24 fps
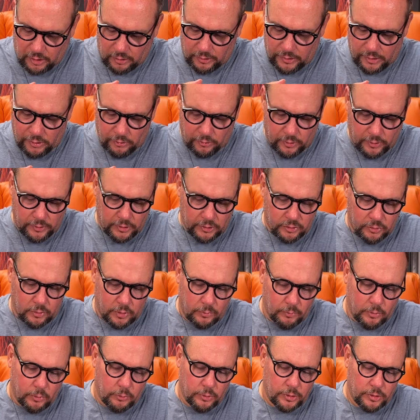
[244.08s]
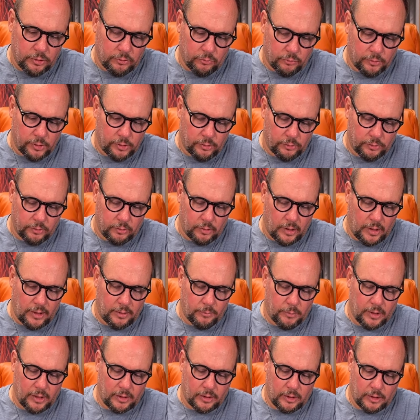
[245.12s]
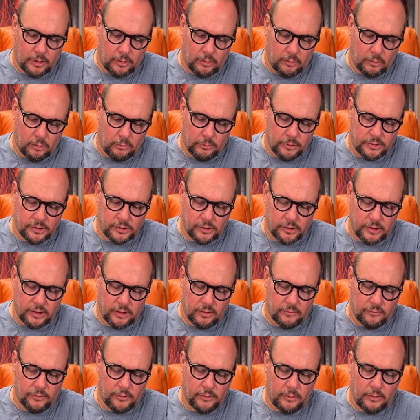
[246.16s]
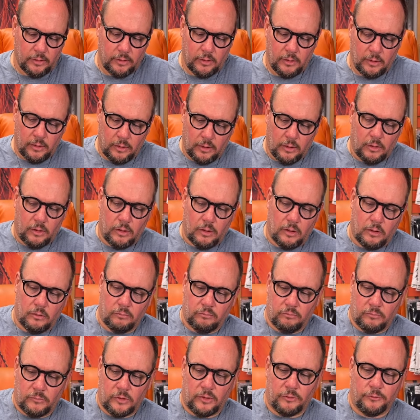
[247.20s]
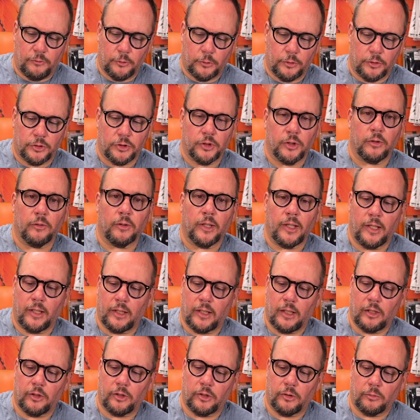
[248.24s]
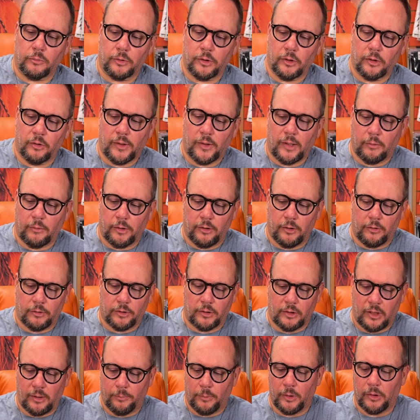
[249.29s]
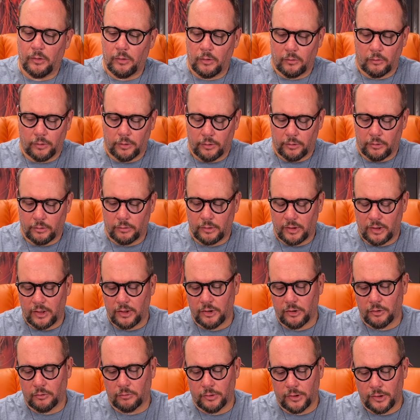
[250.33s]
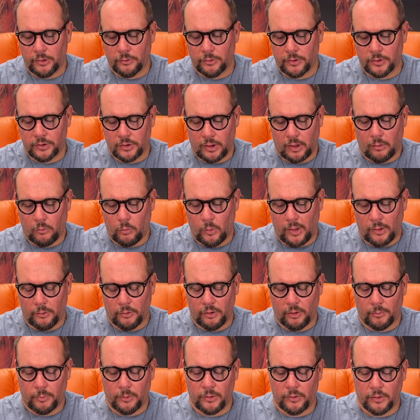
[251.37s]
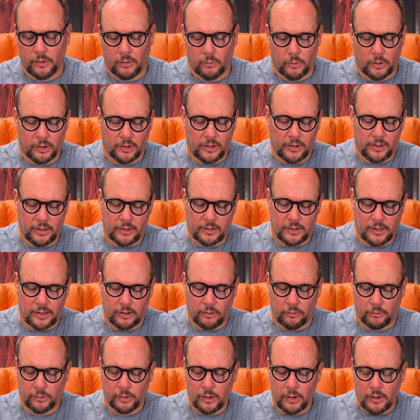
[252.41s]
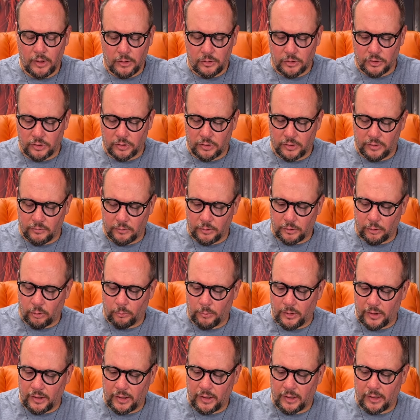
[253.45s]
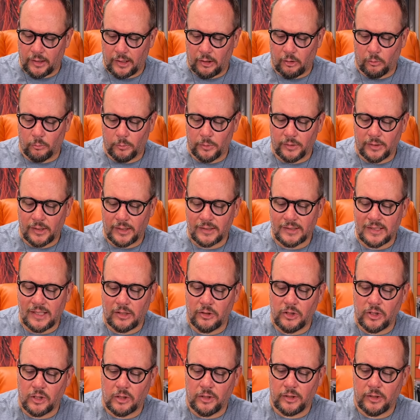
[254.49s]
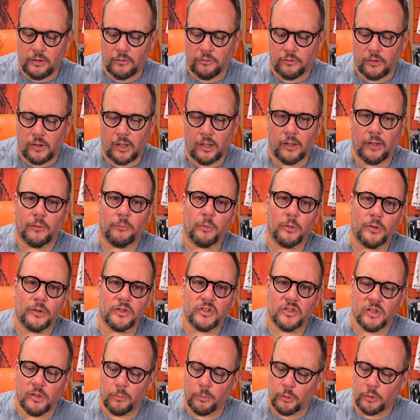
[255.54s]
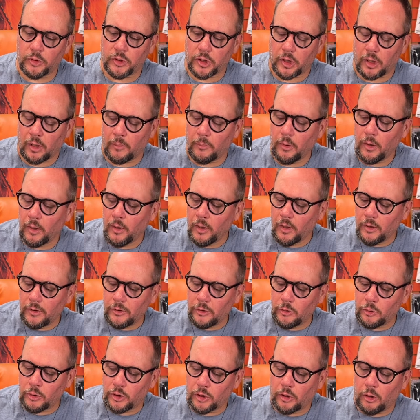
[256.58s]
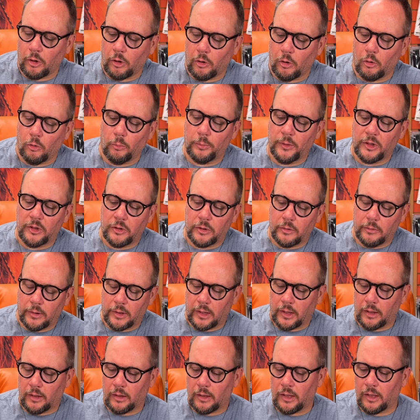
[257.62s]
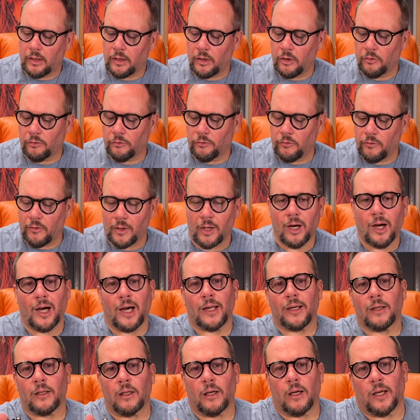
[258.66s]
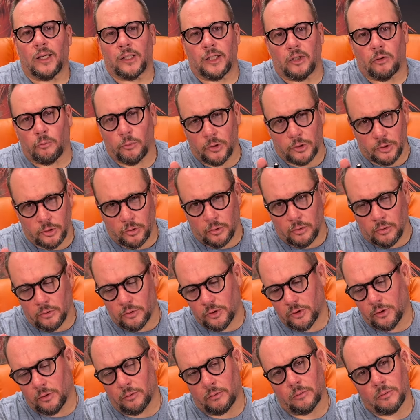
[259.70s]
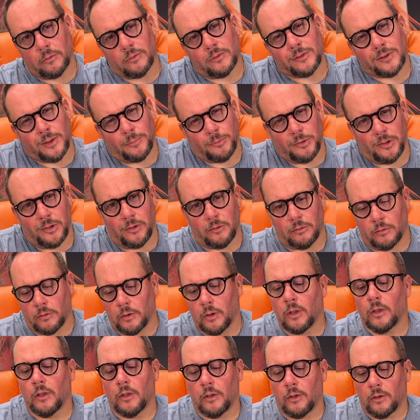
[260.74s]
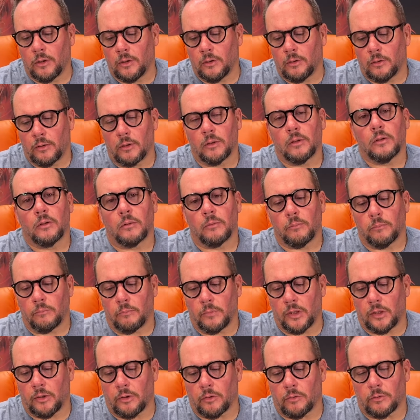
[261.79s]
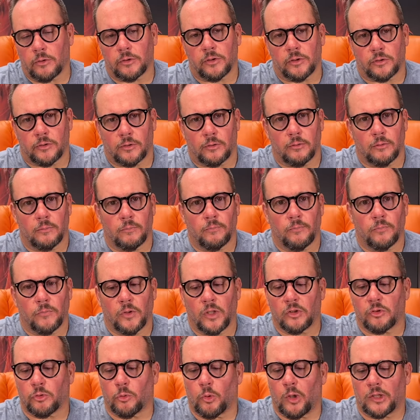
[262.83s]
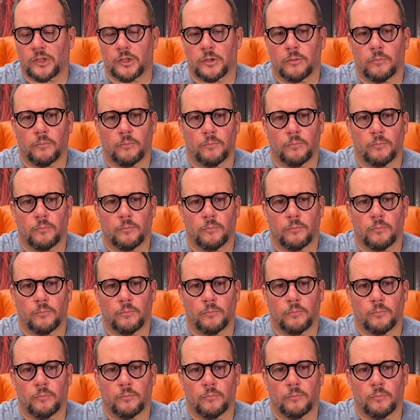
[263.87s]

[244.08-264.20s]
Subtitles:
a leader on this one, but when you reel your line back in, always leave a foot or so hanging out of your reel. That way your tippet or the end of your leader is not wound up in there where it can get tangled. Just leave a little bit hanging out. But that's how you clean a fly line. Pretty simple job. You should all be doing it, and if not, I get richer. So it's up to you. Make your own decision. Thanks for watching.